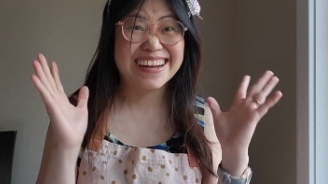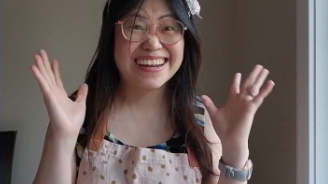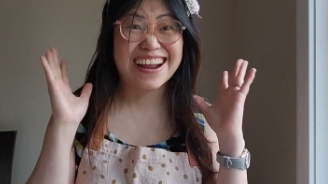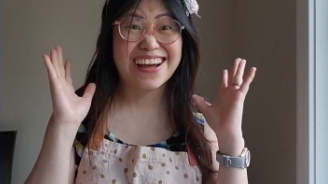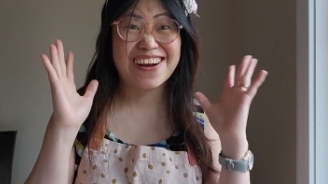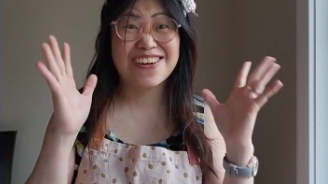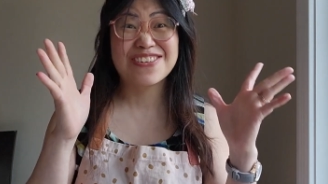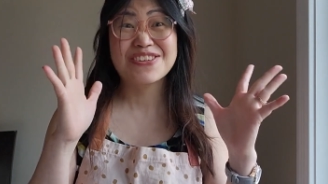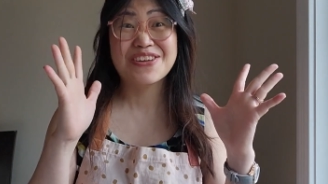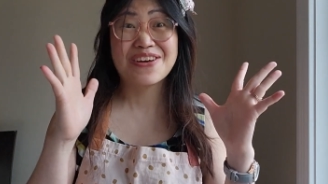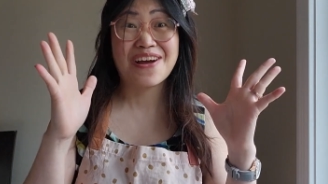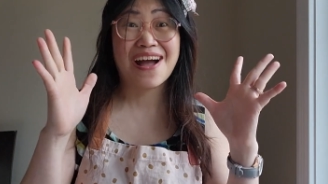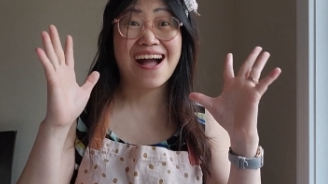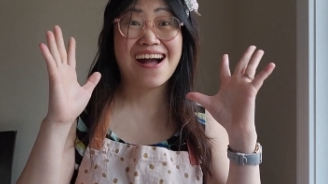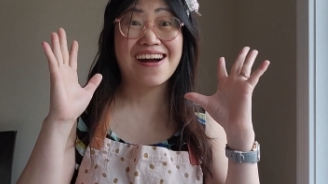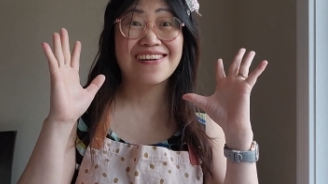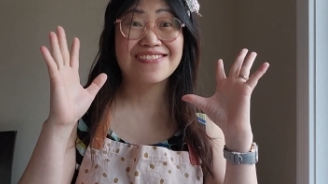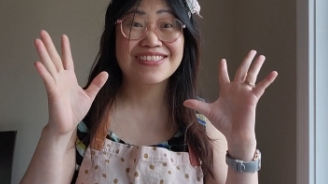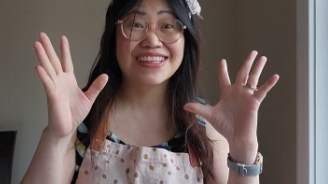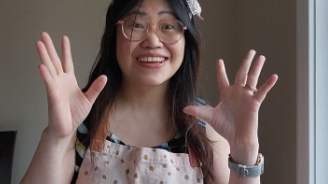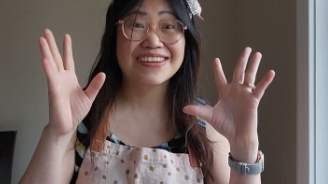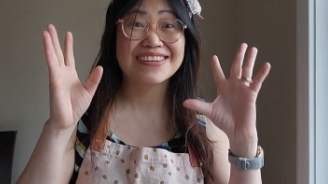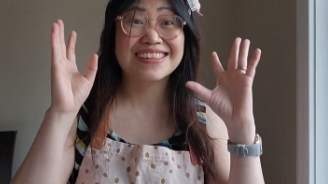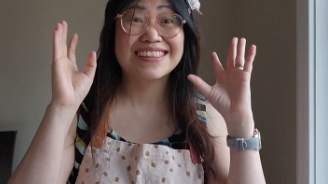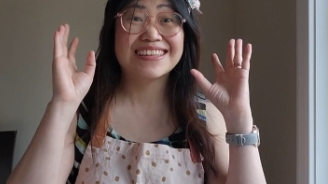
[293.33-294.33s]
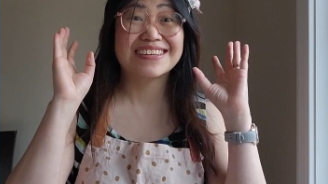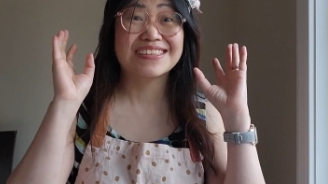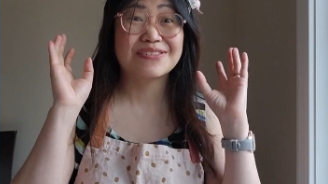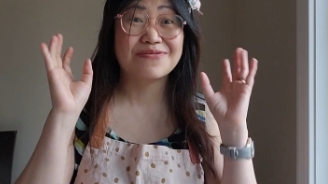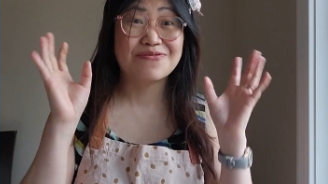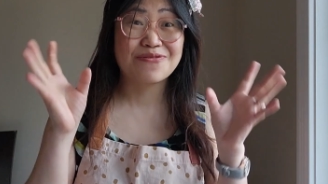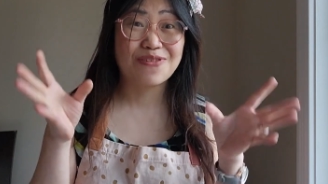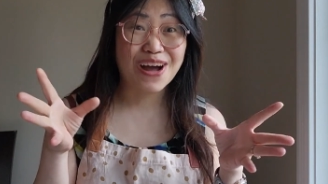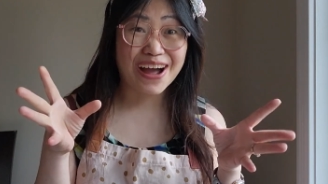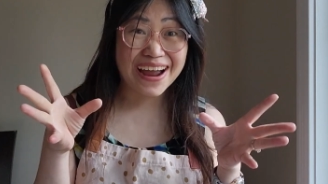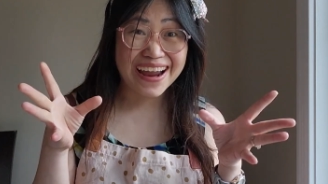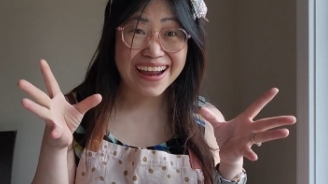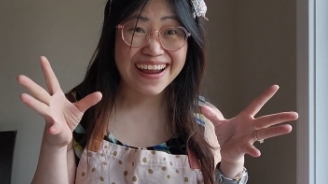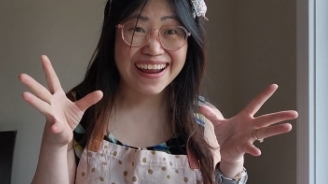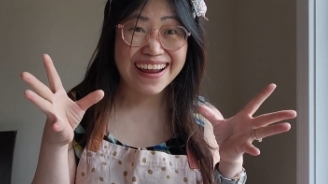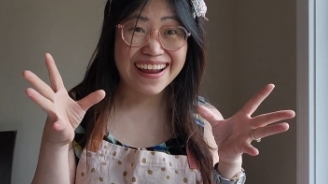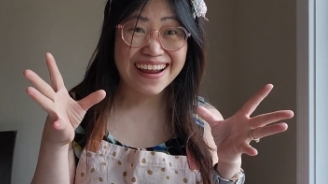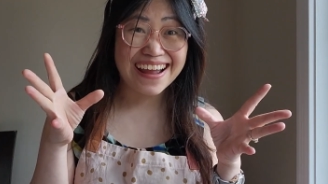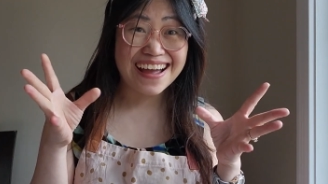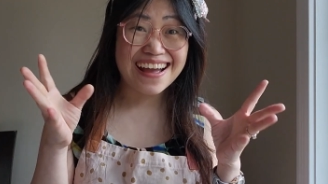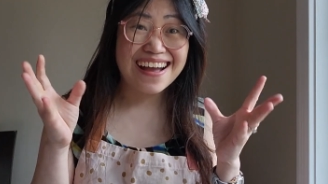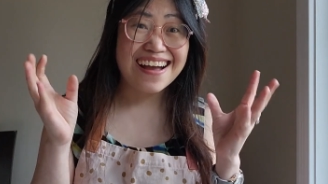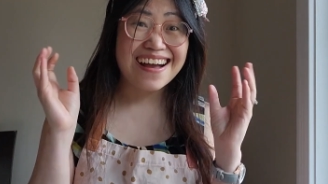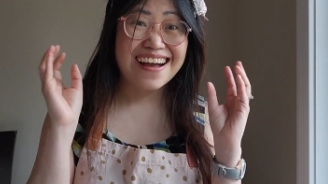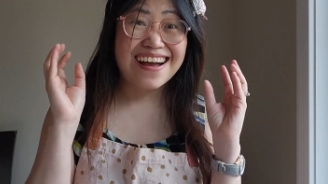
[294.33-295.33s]
Now you have like the white
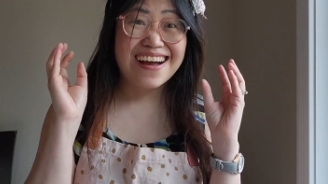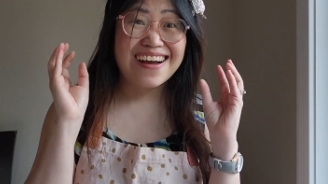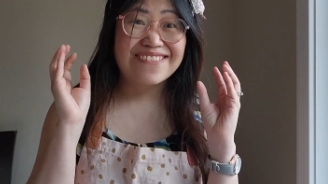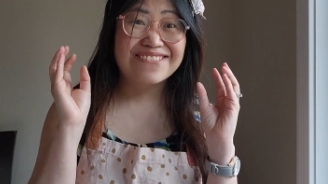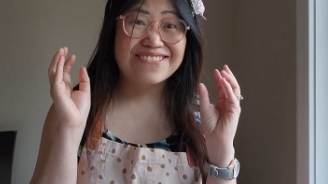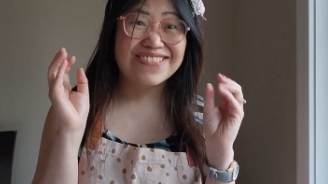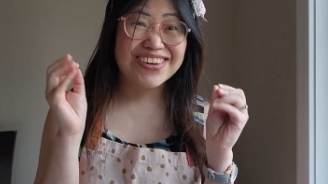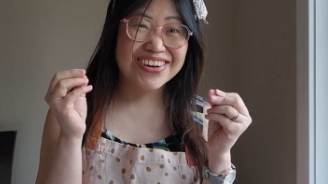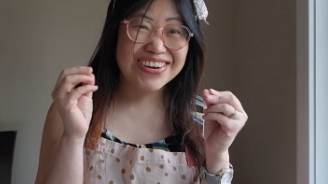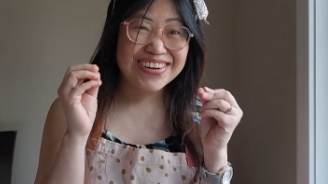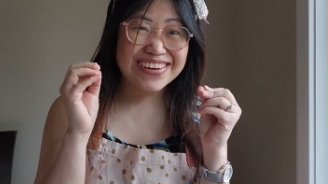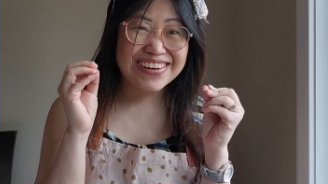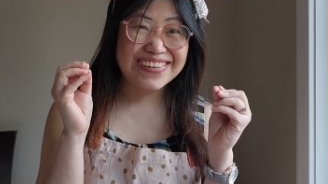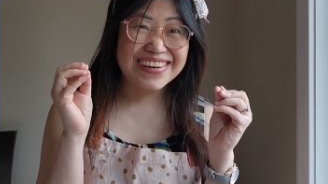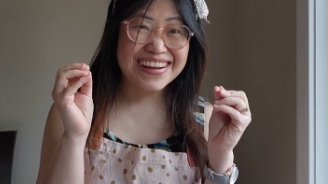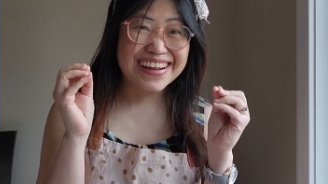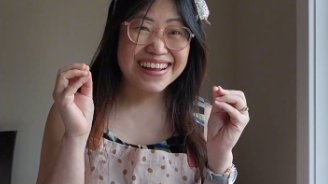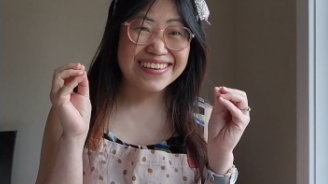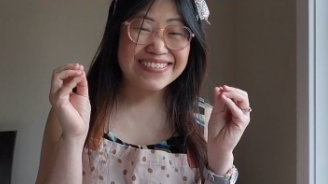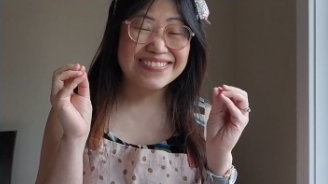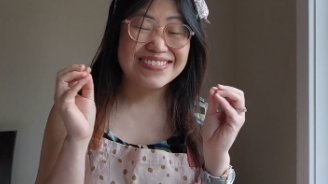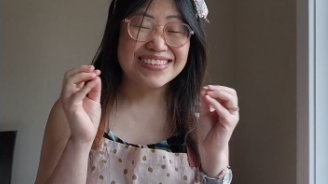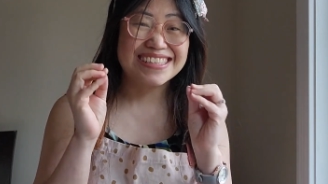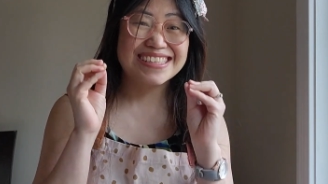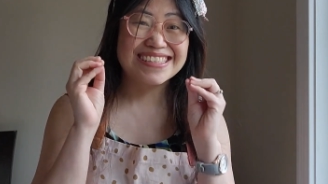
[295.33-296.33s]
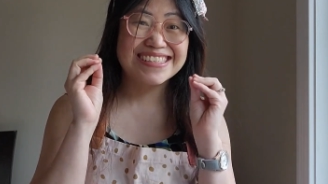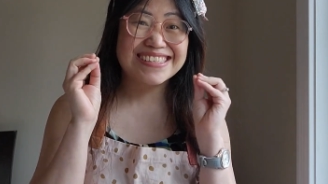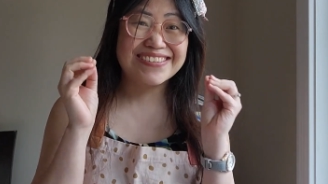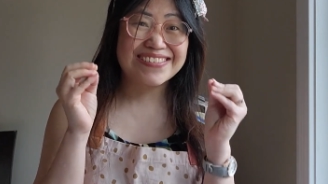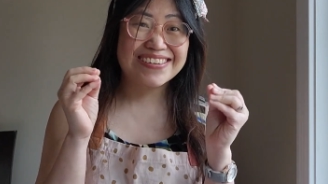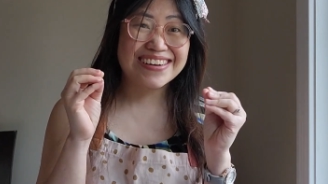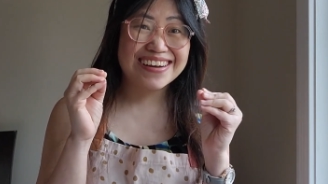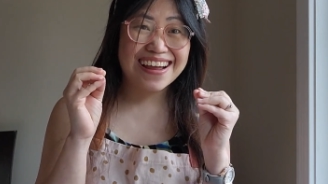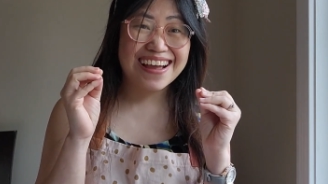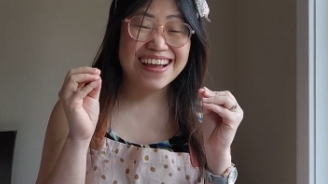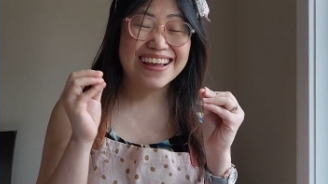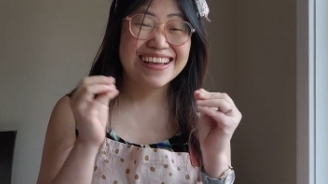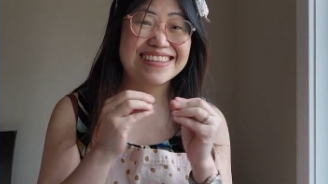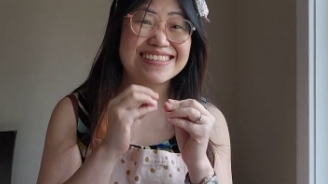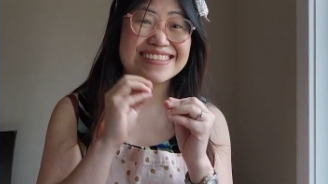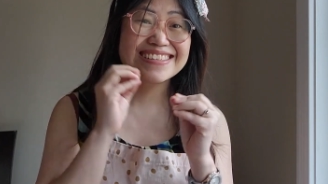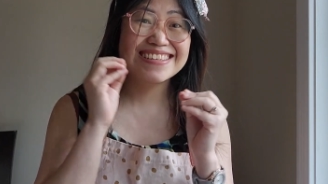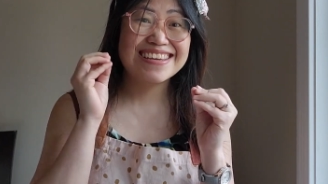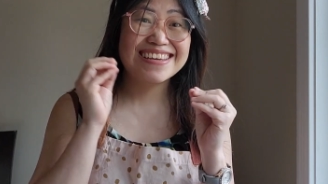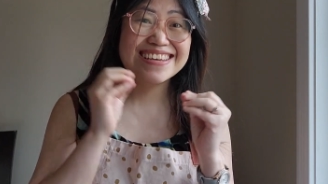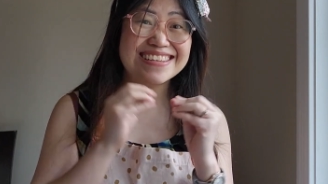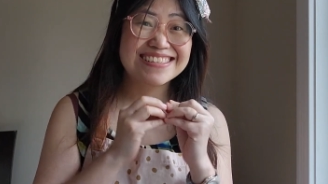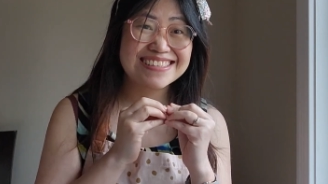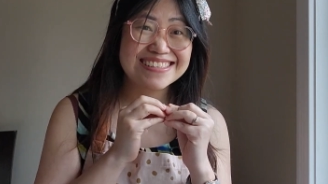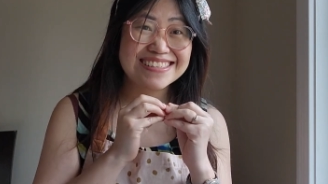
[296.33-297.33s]
buttercream. It's so nice,
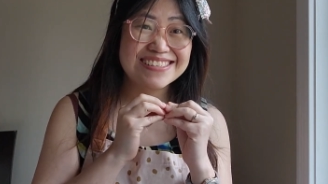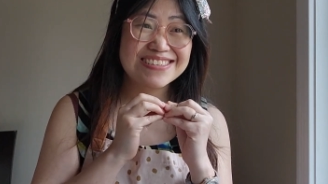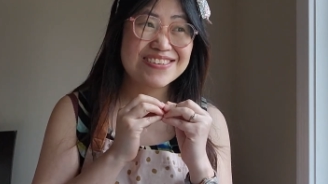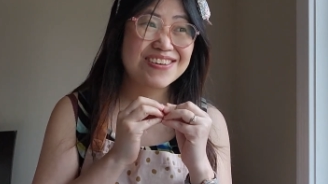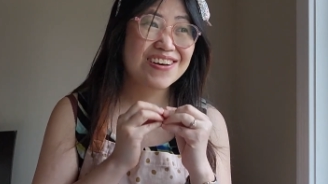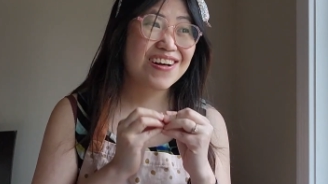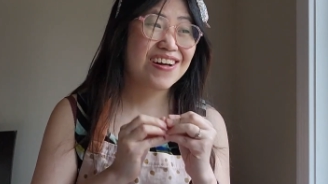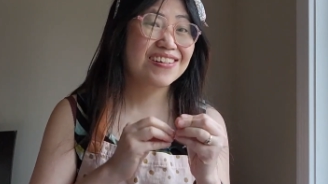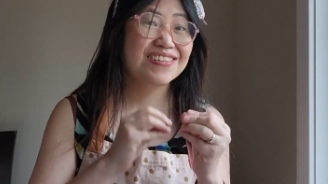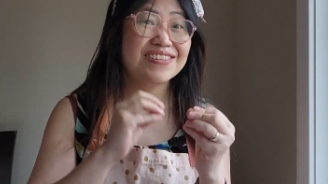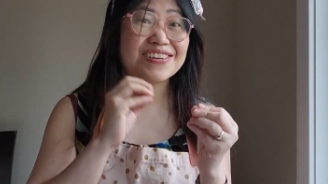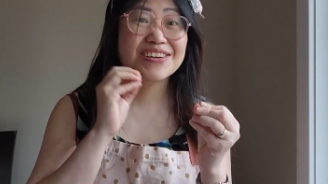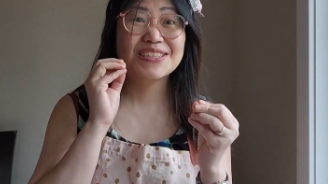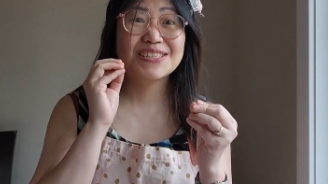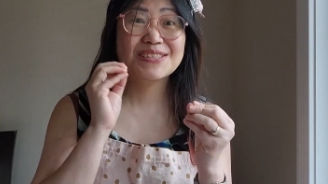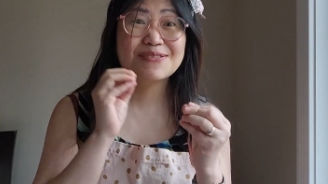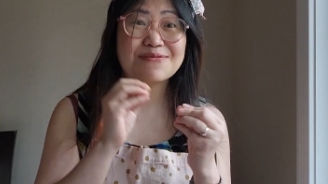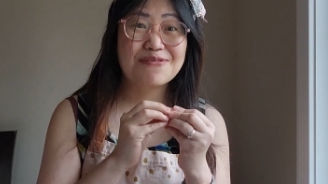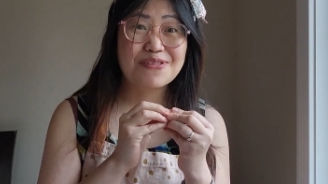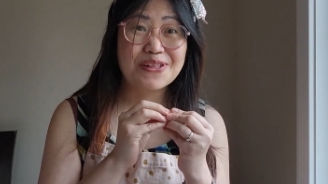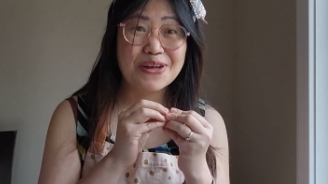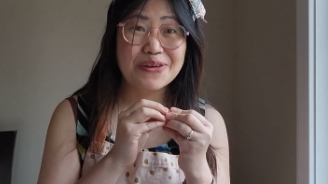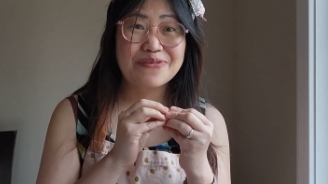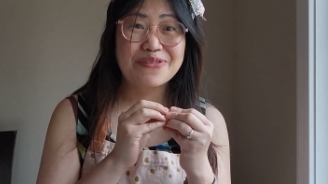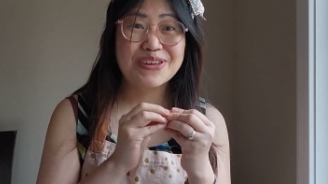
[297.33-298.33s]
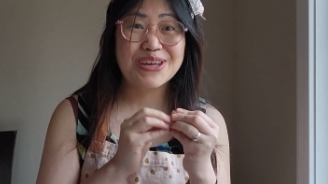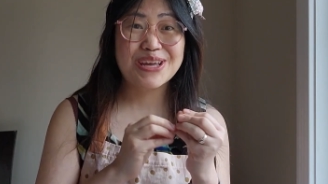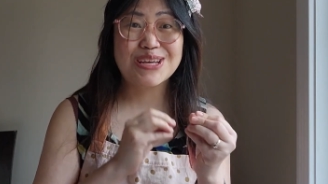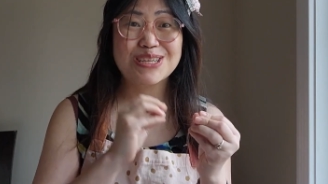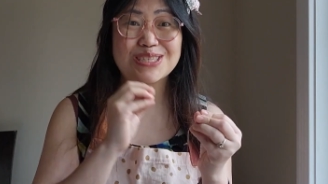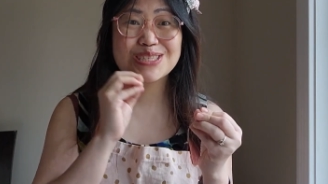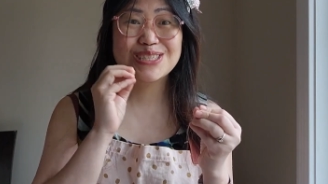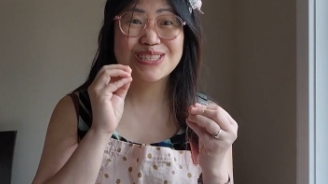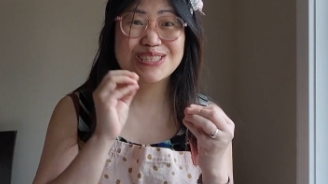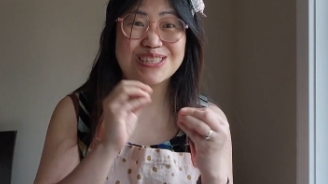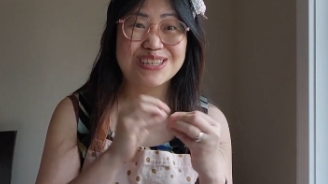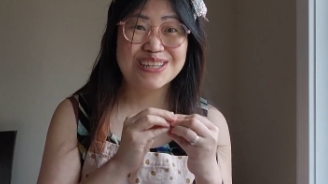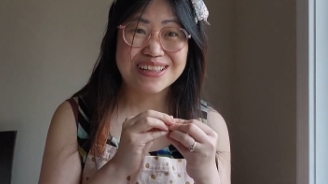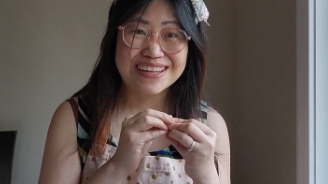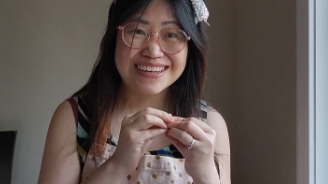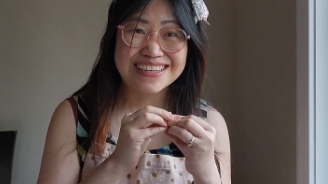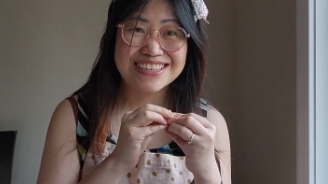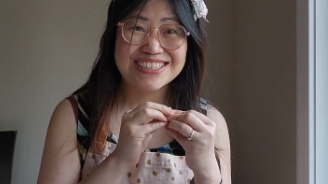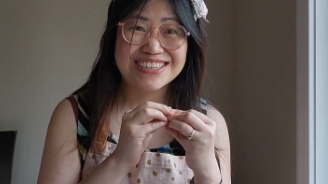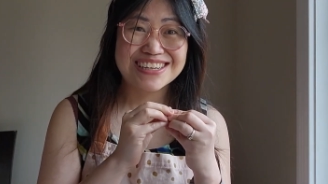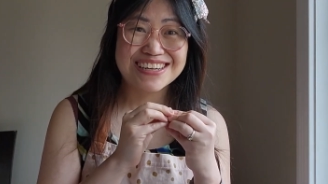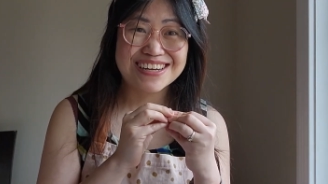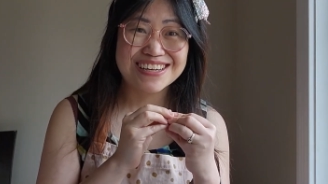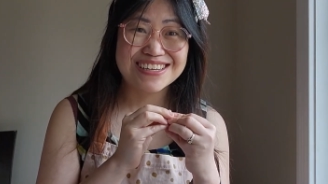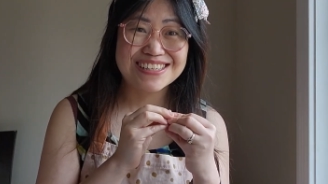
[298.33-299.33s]
easy to color, it's fluffy, it's
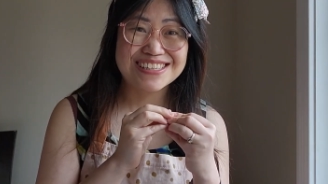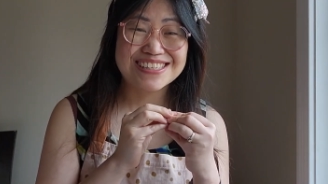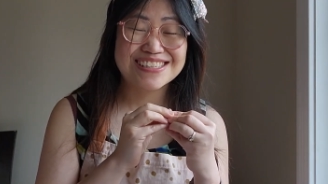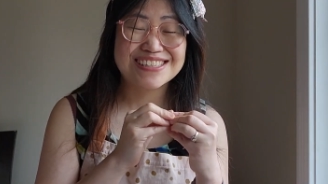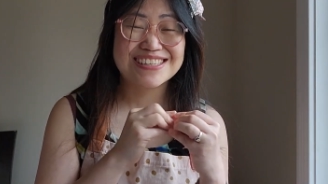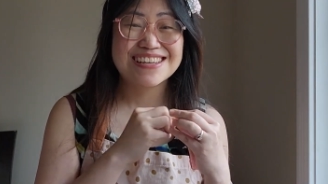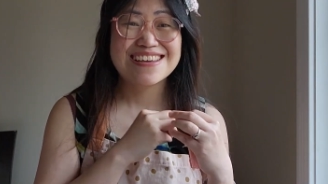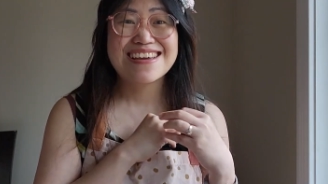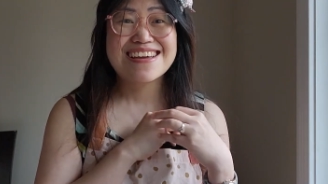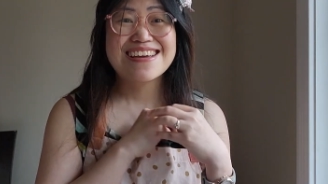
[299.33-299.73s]
delicious.